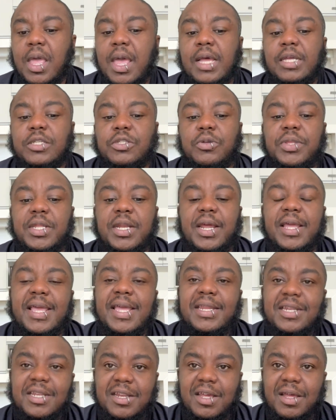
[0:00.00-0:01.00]
So then I
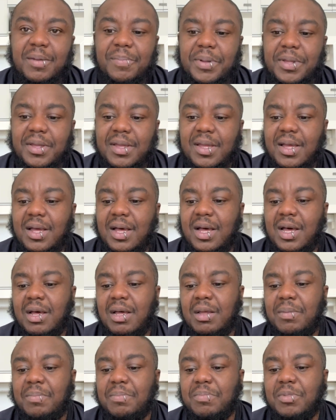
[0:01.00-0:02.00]
ended up
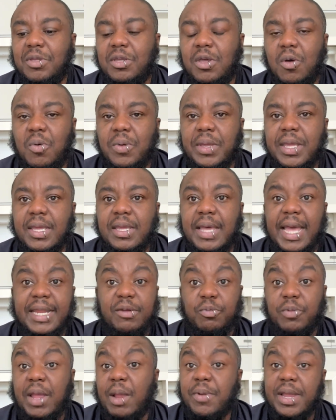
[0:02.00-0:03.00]

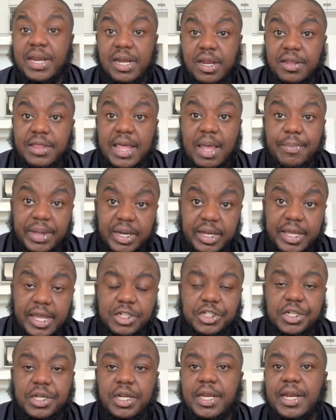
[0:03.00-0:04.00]
I ran out of that
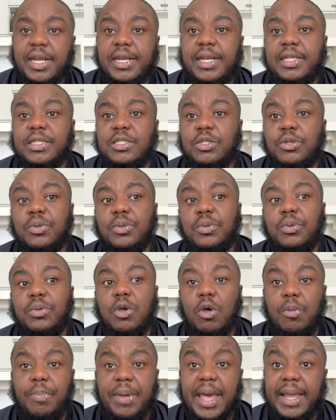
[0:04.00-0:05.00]
medication and I needed to go
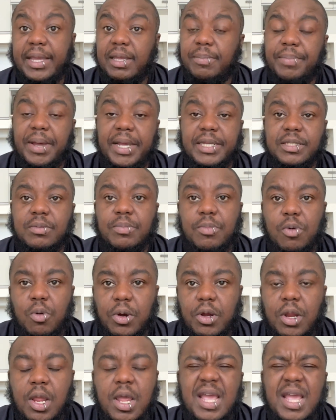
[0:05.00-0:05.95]
back and buy some more